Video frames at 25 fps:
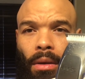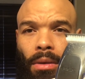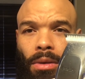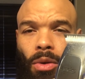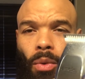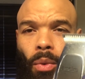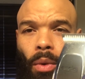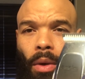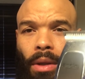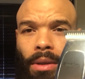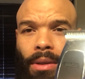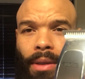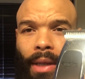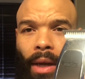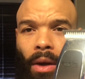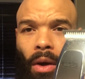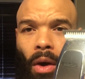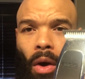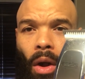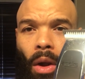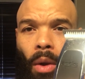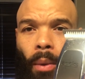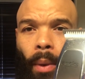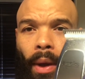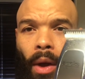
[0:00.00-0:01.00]
to where it's not
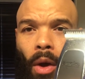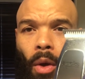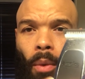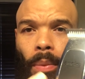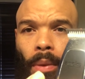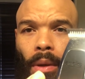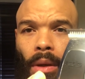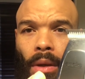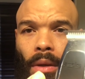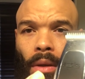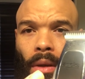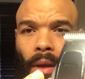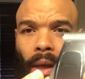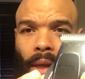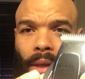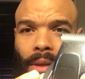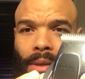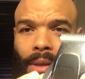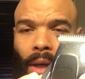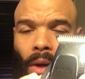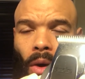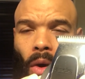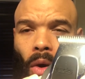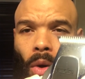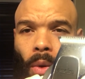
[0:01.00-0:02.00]
all the way open and
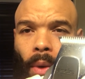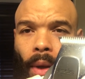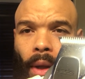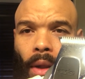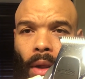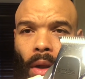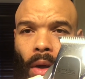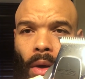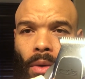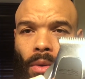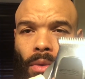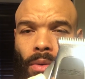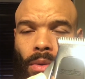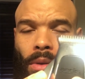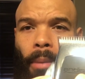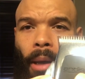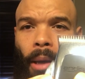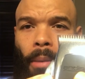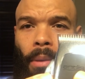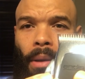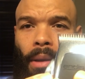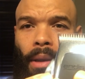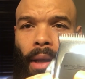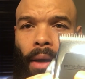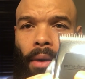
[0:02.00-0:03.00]
it's not all the way closed,
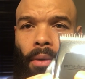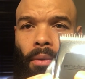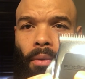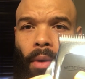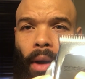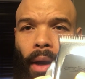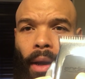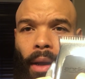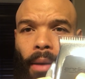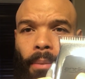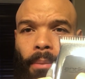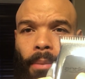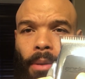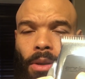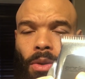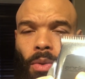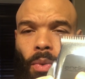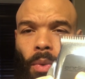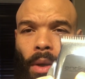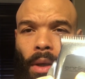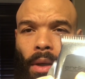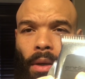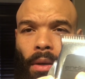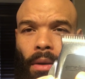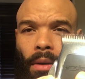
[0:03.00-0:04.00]
maybe like right in
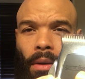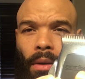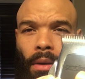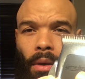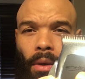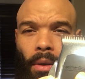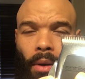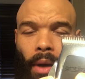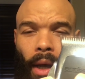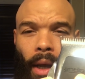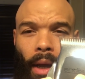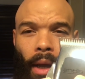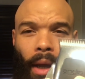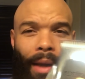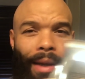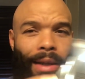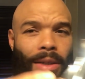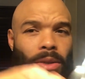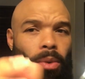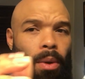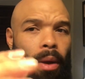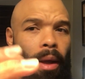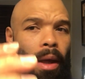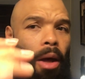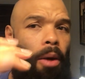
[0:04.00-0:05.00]
between. Okay, and
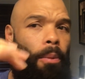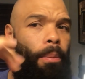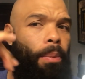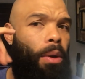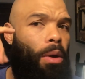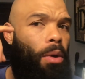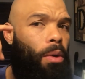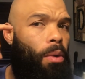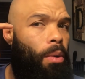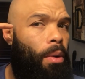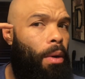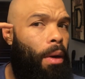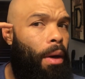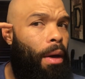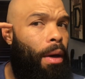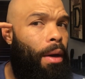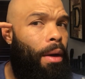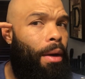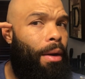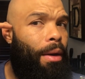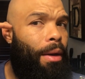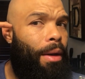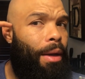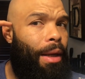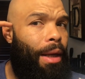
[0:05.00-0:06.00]
this would help you
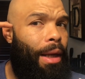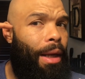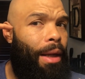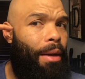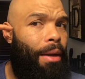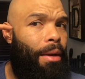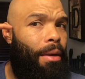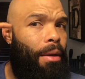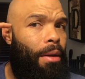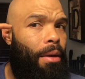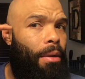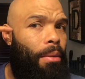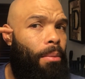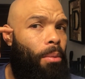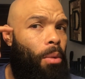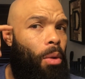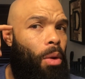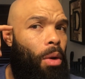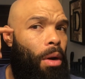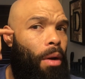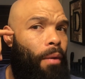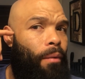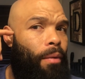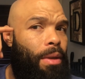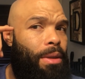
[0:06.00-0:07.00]
get
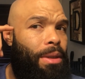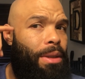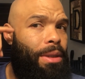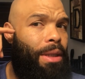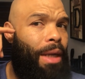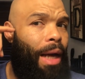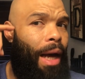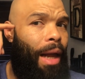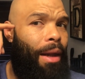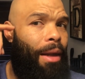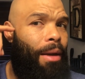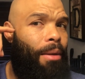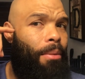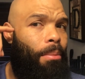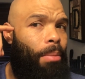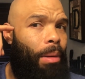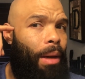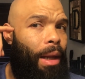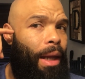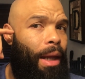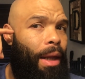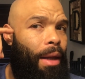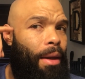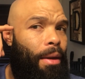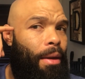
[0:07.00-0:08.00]
more of a solid
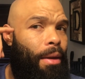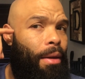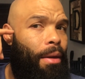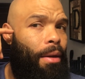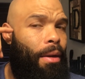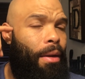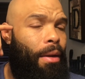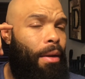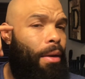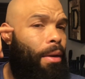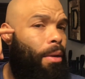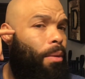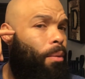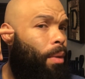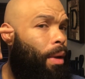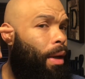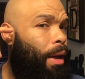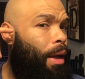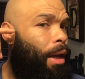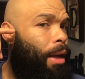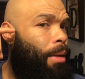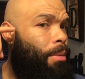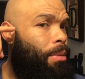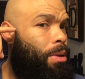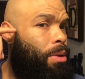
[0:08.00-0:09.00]
blend when
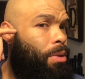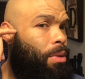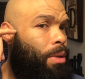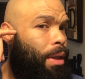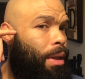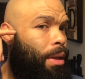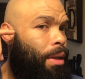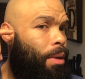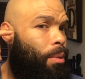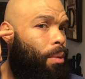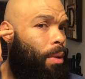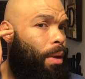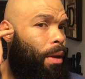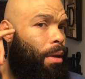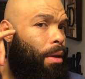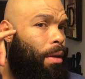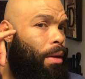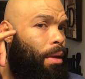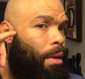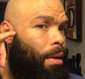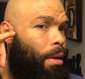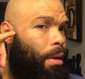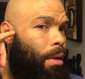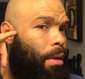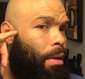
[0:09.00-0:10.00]
it comes to dealing with,
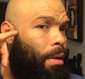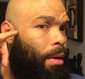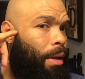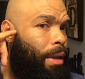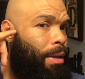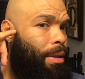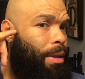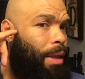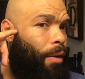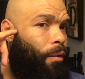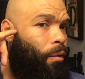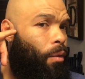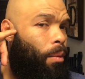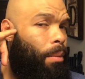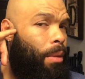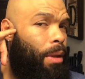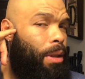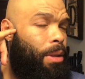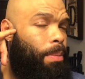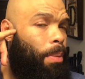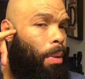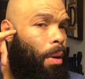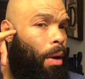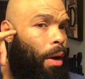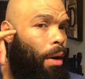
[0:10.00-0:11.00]
let's say, from
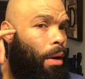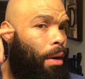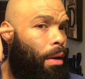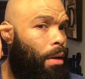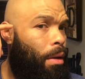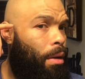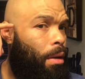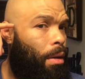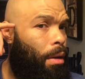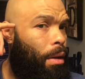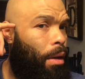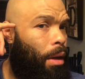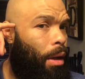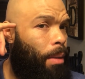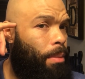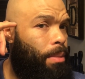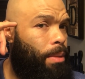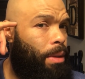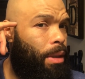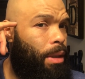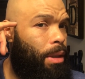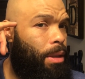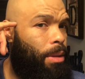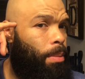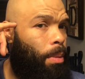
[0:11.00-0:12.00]
this part up
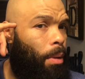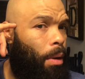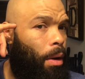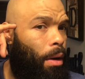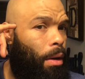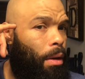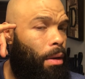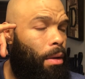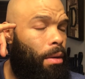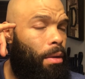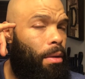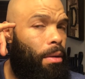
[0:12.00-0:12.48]
to this part.